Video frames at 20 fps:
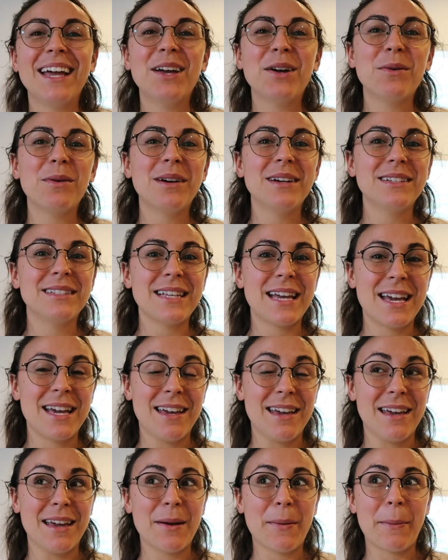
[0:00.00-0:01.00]
It was
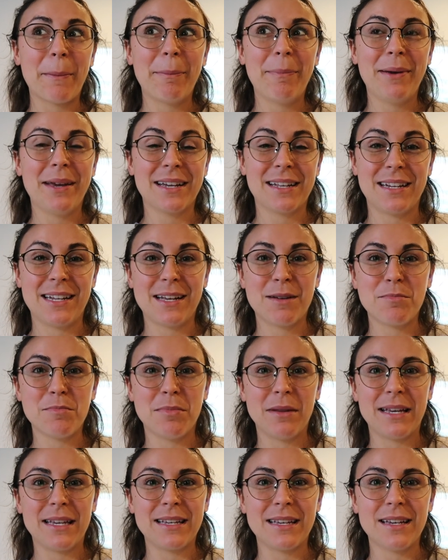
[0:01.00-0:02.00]
a picnic
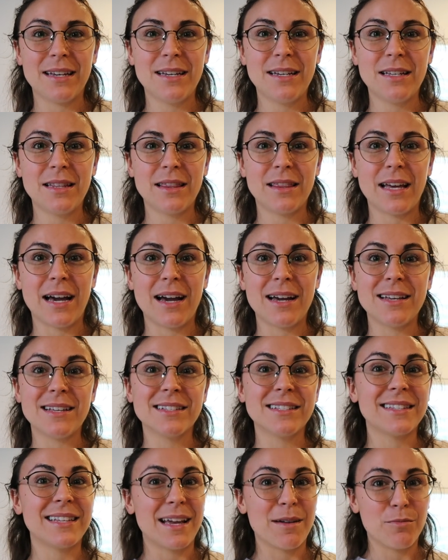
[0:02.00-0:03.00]
blanket that
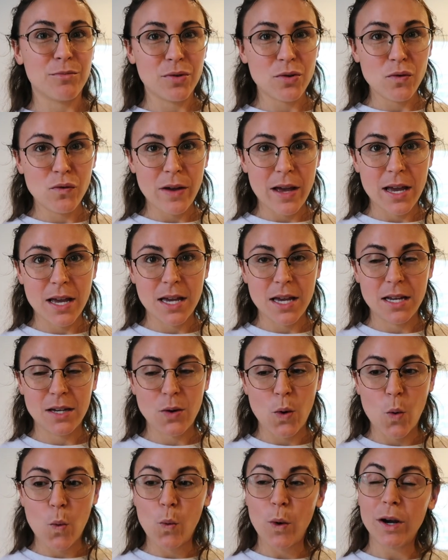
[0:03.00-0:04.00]
is sandproof
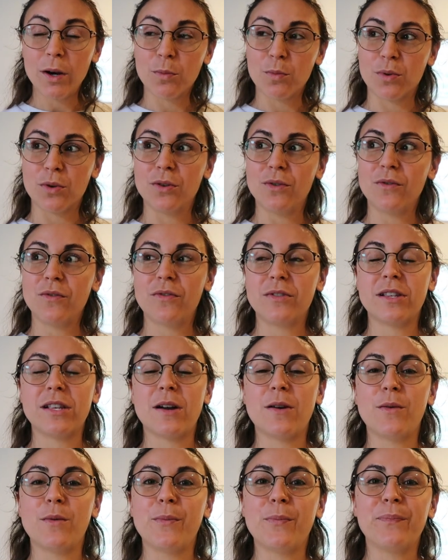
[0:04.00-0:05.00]
and waterproof.
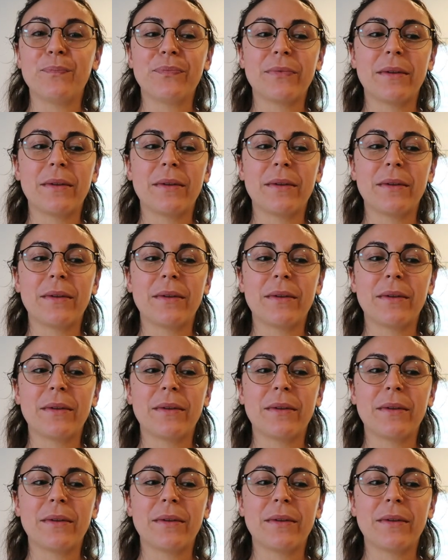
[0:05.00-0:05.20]
So